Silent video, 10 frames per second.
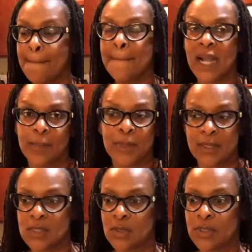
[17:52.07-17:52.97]
my
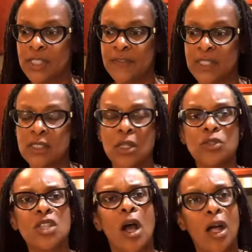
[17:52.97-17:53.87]
brownstone living so
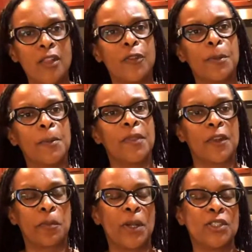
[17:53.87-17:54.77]
to all the people that
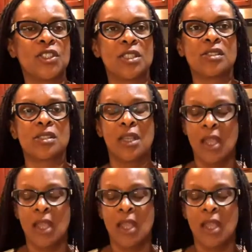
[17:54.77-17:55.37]
have purchased